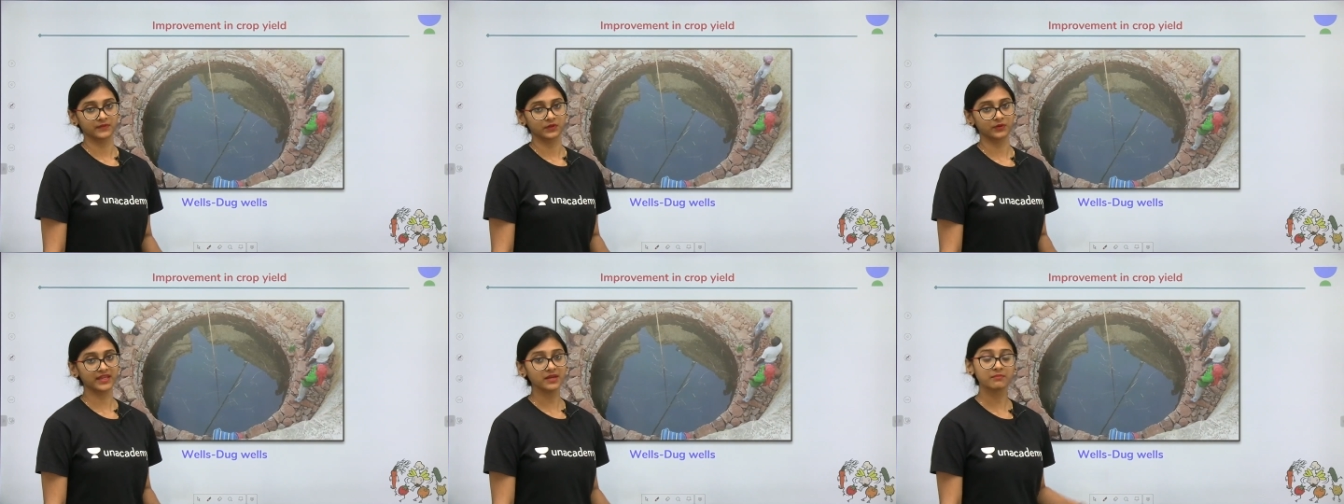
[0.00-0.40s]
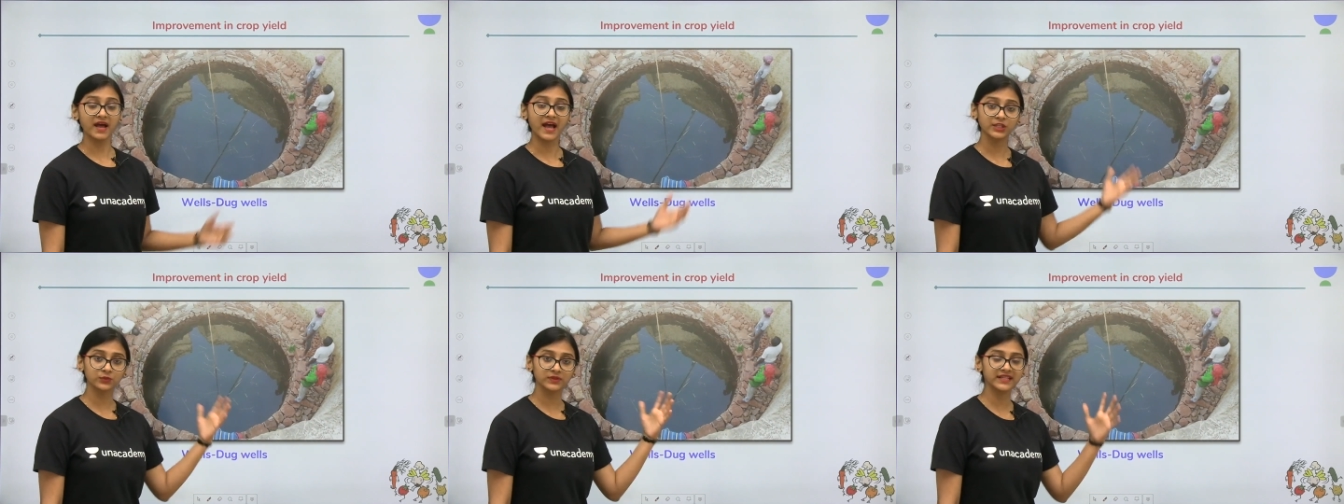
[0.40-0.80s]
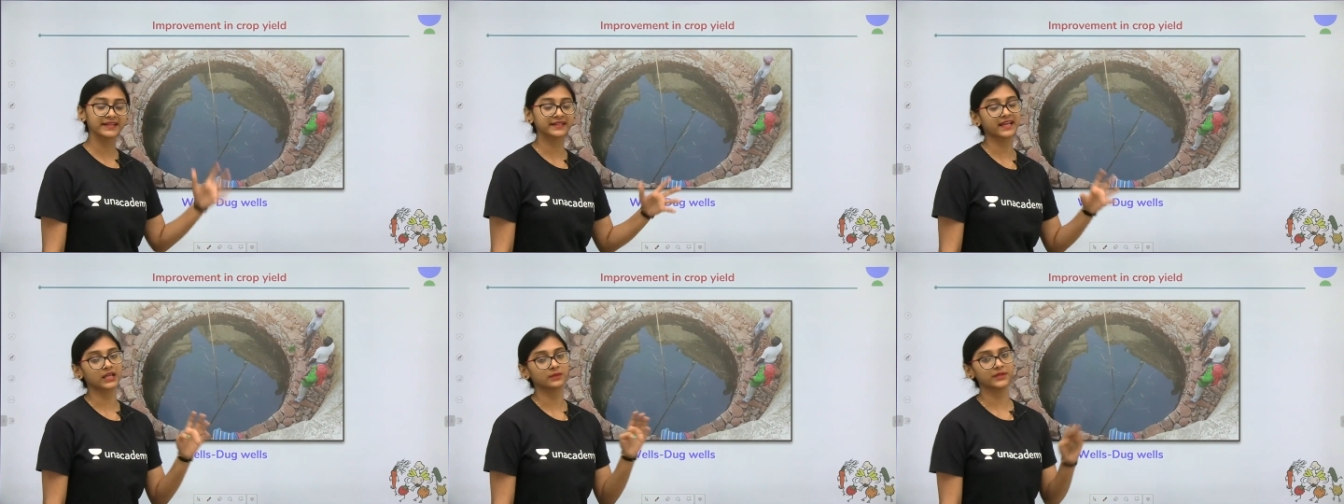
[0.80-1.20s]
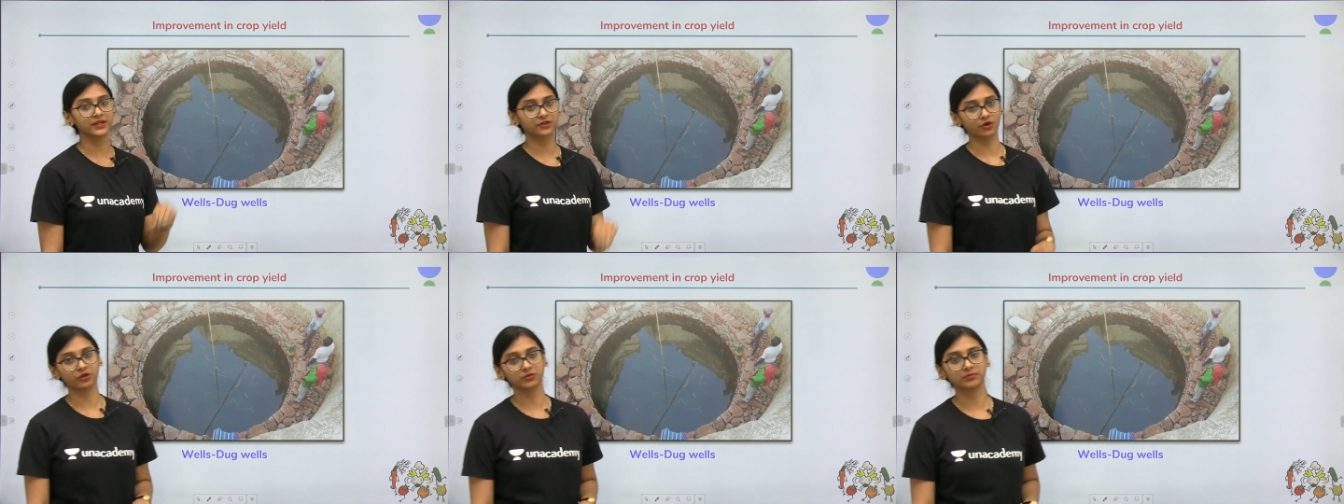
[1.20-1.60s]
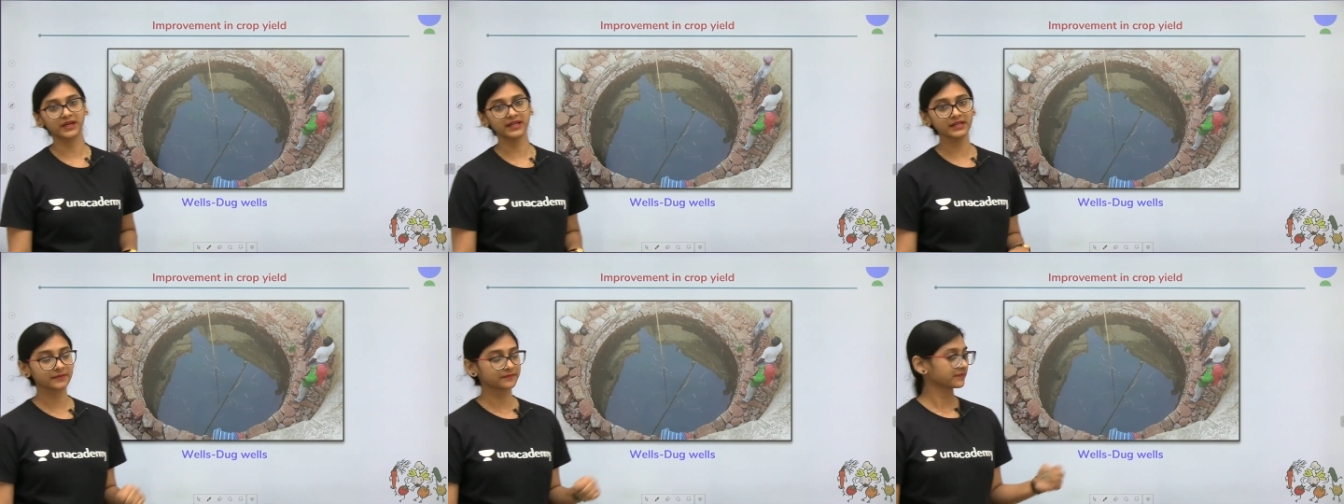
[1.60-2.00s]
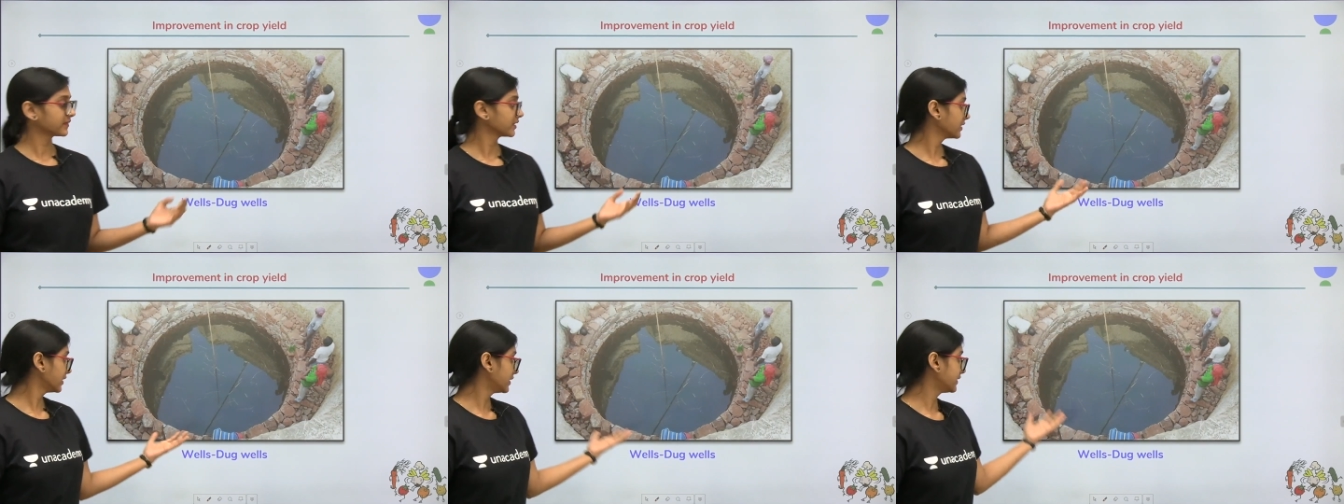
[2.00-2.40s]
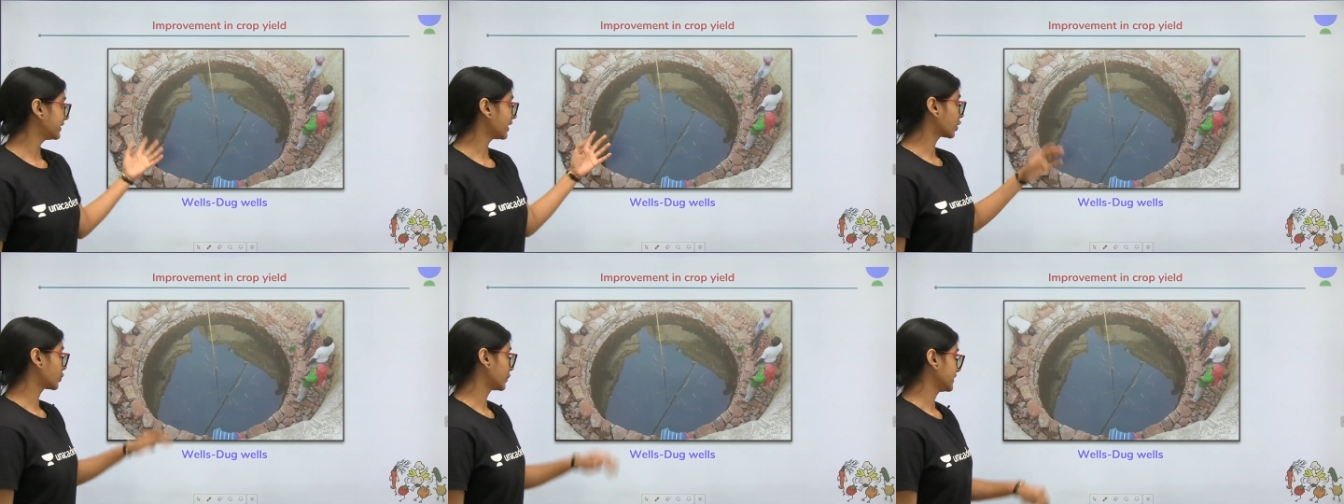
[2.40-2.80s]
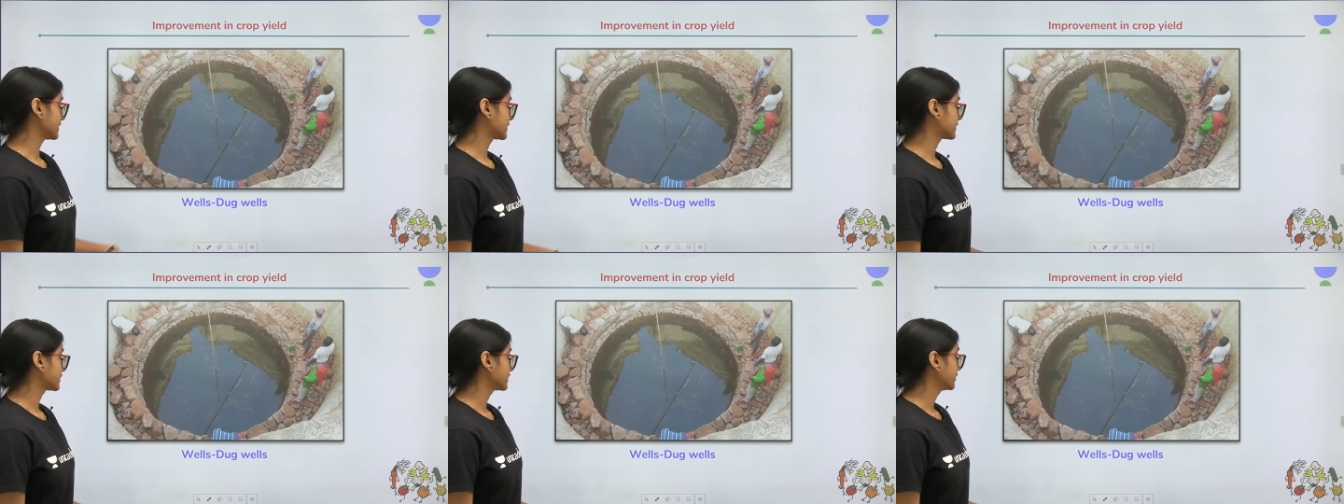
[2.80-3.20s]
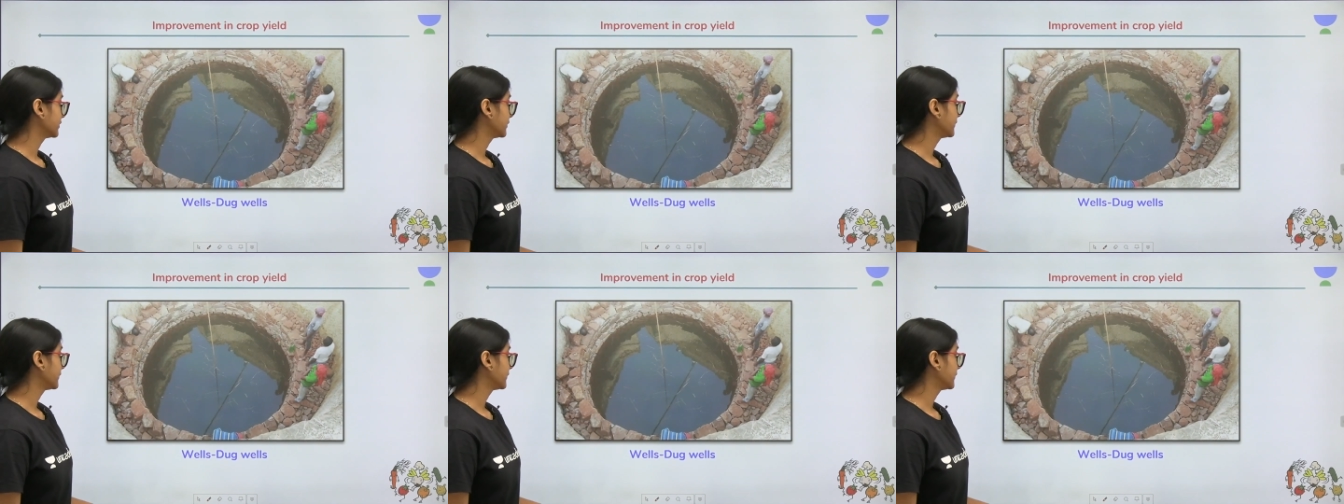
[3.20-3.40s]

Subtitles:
okay, manually it can be drawn by dug wells.